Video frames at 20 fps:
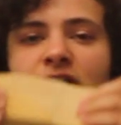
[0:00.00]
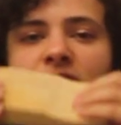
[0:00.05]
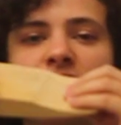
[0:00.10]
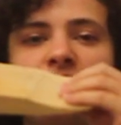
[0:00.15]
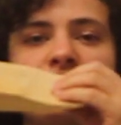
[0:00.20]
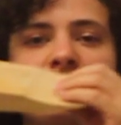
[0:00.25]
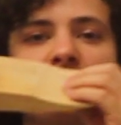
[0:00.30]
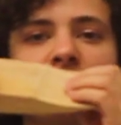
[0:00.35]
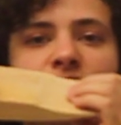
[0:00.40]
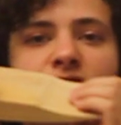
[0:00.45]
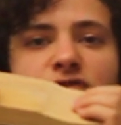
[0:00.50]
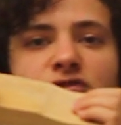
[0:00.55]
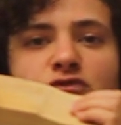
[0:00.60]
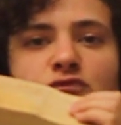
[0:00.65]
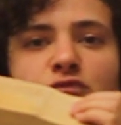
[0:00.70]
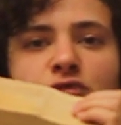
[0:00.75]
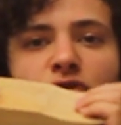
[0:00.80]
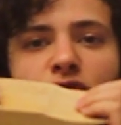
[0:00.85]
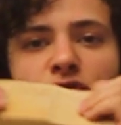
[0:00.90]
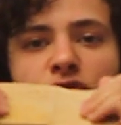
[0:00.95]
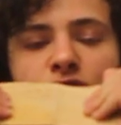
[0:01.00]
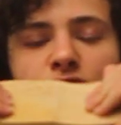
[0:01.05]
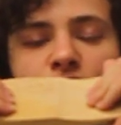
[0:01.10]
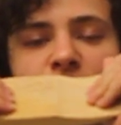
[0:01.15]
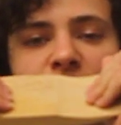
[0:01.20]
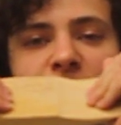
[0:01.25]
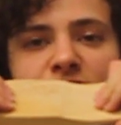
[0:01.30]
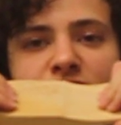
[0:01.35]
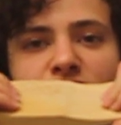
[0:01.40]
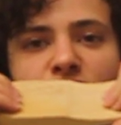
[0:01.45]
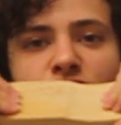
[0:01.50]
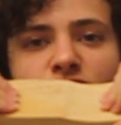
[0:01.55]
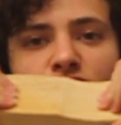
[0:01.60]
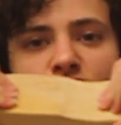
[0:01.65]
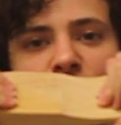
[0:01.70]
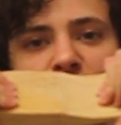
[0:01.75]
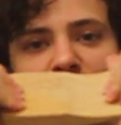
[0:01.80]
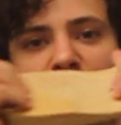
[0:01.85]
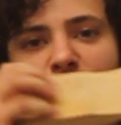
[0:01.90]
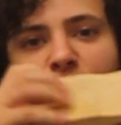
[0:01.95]
it has superior tensile
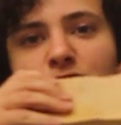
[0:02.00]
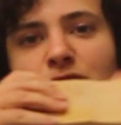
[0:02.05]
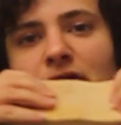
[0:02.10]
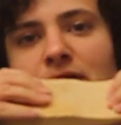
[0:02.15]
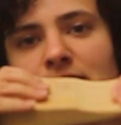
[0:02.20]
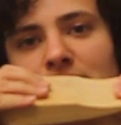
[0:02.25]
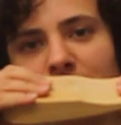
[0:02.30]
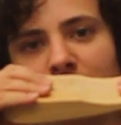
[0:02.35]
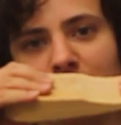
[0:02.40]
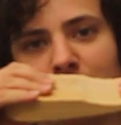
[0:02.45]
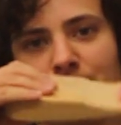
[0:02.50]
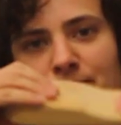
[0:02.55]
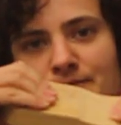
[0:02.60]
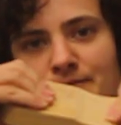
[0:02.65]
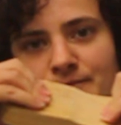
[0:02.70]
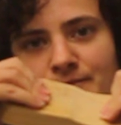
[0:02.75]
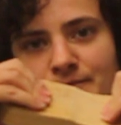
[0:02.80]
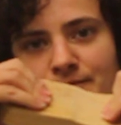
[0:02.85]
strength and bending.